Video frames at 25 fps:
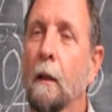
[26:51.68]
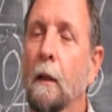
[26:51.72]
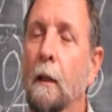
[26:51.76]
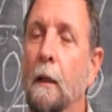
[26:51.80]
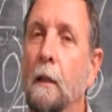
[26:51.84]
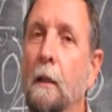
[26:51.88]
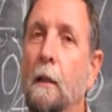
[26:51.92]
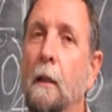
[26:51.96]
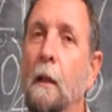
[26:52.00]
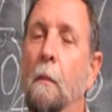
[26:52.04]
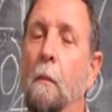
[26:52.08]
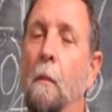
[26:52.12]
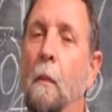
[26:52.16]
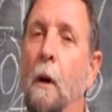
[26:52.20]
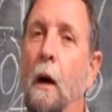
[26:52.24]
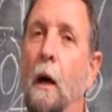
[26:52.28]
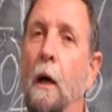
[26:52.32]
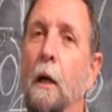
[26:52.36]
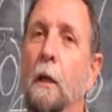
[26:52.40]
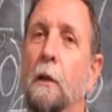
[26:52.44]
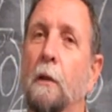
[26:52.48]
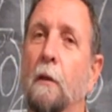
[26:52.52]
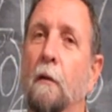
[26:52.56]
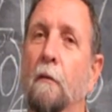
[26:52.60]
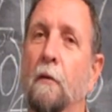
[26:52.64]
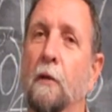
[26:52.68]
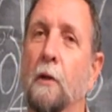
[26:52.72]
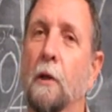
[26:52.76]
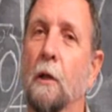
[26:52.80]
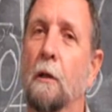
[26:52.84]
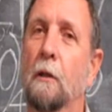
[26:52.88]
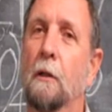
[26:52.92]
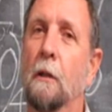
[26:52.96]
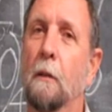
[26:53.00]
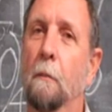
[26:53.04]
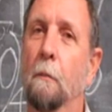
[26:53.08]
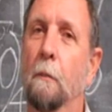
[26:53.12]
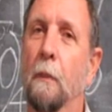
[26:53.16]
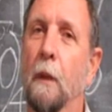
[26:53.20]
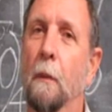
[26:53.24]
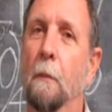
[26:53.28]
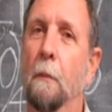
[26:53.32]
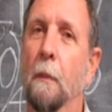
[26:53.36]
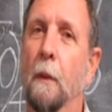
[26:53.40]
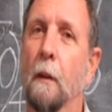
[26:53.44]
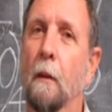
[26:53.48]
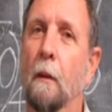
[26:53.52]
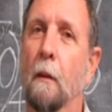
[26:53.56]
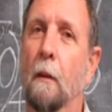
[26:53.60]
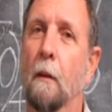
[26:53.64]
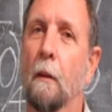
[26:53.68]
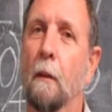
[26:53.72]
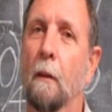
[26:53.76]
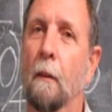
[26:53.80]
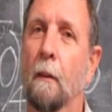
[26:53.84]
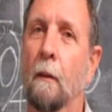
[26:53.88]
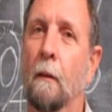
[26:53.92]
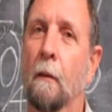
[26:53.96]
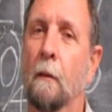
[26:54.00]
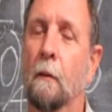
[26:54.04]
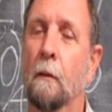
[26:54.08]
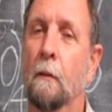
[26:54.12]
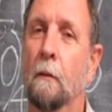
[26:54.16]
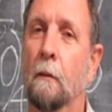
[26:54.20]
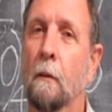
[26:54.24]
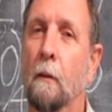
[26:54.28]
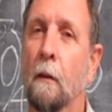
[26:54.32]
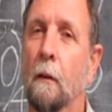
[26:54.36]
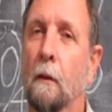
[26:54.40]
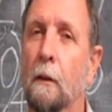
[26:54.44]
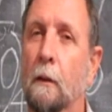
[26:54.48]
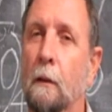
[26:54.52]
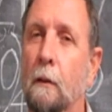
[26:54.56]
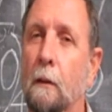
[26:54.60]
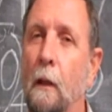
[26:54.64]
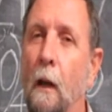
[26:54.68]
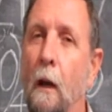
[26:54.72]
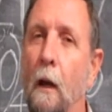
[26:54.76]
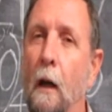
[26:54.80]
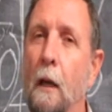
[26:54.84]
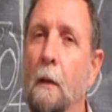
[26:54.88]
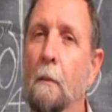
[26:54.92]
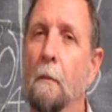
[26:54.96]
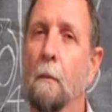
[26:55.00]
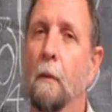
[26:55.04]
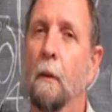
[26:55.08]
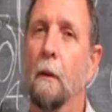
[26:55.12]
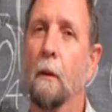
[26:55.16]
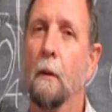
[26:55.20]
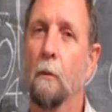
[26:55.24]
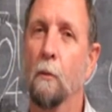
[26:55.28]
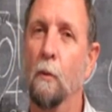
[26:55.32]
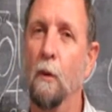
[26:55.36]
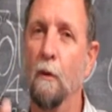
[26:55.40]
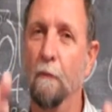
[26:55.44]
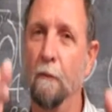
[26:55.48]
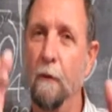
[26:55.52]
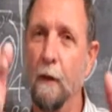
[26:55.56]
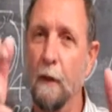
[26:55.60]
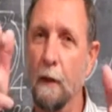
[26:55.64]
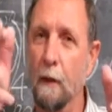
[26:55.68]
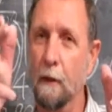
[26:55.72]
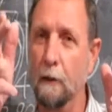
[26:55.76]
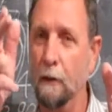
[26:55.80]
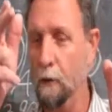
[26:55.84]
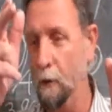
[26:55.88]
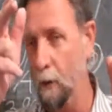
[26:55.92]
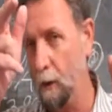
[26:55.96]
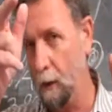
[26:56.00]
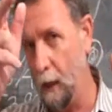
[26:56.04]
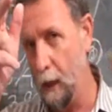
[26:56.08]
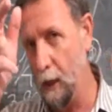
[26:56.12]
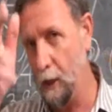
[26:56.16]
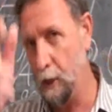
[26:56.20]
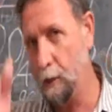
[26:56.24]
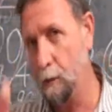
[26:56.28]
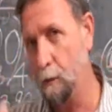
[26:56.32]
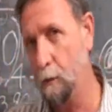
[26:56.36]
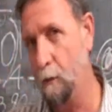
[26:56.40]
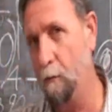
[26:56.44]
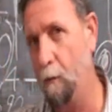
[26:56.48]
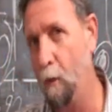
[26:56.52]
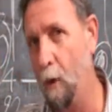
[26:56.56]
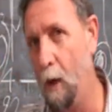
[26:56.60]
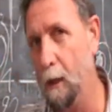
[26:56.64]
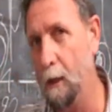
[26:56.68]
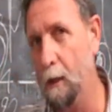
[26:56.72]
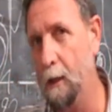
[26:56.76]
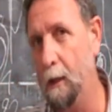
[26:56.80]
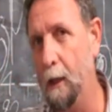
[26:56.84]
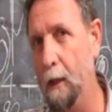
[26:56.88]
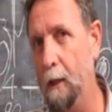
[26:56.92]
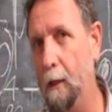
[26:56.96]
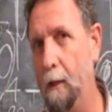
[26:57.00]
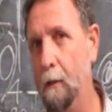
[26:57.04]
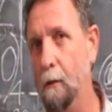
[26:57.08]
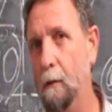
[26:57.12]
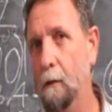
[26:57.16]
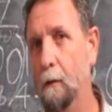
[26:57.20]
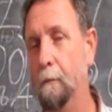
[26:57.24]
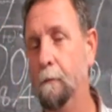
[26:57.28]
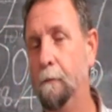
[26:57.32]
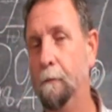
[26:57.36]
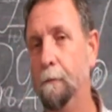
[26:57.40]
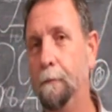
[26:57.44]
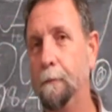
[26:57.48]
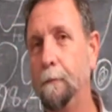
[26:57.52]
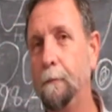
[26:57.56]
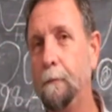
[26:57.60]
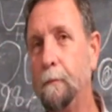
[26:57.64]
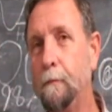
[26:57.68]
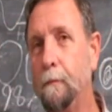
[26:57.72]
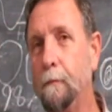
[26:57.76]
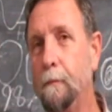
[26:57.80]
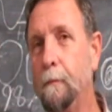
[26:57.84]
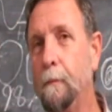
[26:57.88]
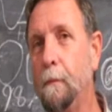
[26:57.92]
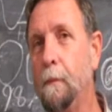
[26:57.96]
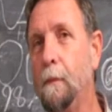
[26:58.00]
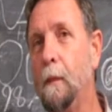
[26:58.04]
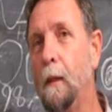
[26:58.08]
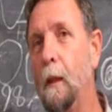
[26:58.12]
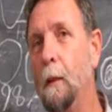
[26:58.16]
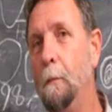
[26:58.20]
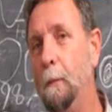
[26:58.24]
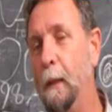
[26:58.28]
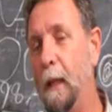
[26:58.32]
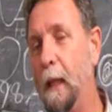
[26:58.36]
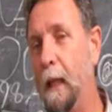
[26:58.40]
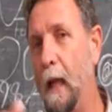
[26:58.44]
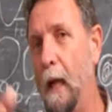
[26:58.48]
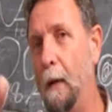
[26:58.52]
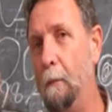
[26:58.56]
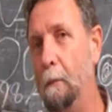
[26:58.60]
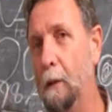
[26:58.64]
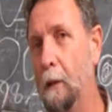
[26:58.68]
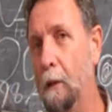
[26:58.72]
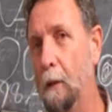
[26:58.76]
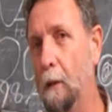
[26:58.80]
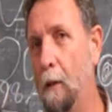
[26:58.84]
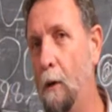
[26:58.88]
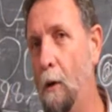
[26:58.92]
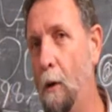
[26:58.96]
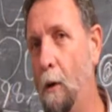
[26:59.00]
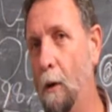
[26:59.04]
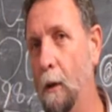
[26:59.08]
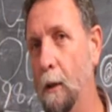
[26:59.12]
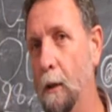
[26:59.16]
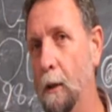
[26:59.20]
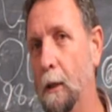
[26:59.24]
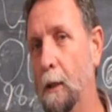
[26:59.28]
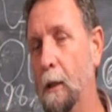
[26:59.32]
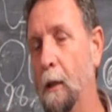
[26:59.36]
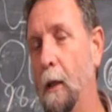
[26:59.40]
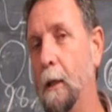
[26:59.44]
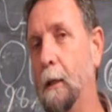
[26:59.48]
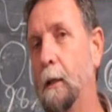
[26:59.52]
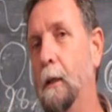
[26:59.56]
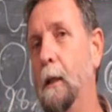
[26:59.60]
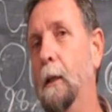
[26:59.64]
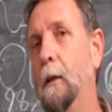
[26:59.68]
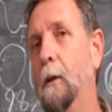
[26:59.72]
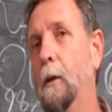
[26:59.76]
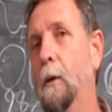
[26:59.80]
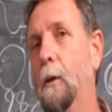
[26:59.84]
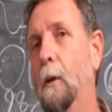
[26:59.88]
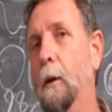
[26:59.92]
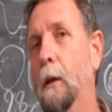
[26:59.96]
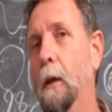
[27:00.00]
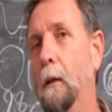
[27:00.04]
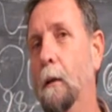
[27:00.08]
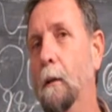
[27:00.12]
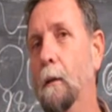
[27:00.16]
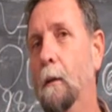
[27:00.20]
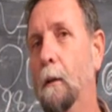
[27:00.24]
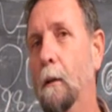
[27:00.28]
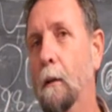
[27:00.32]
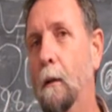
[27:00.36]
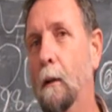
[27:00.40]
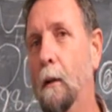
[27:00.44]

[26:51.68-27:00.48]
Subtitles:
In the minds of certain people, time within a duration of 1 second becomes longer, slightly longer.